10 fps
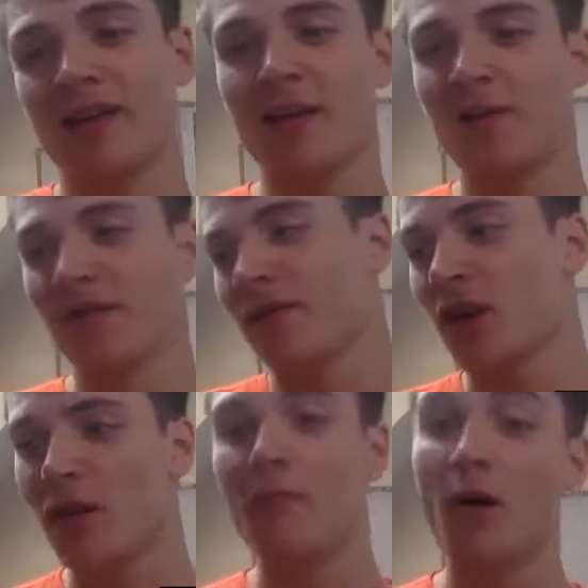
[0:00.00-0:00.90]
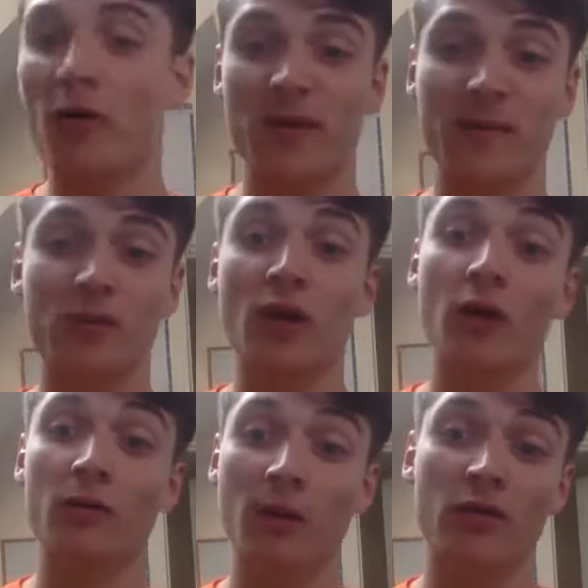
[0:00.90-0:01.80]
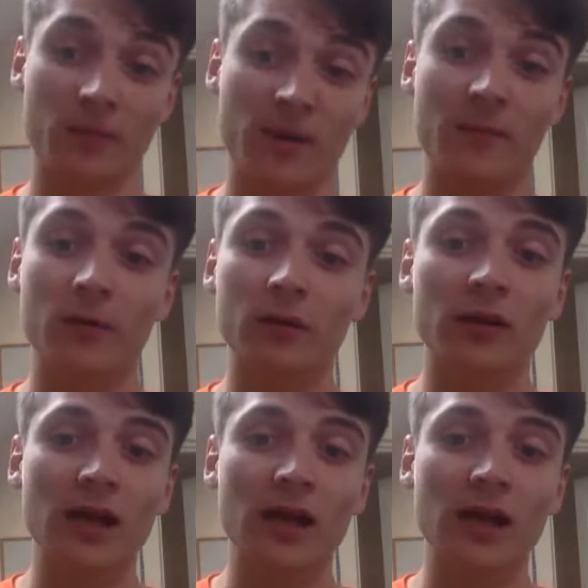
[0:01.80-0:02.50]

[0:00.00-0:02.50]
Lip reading: terms of, most people know most people.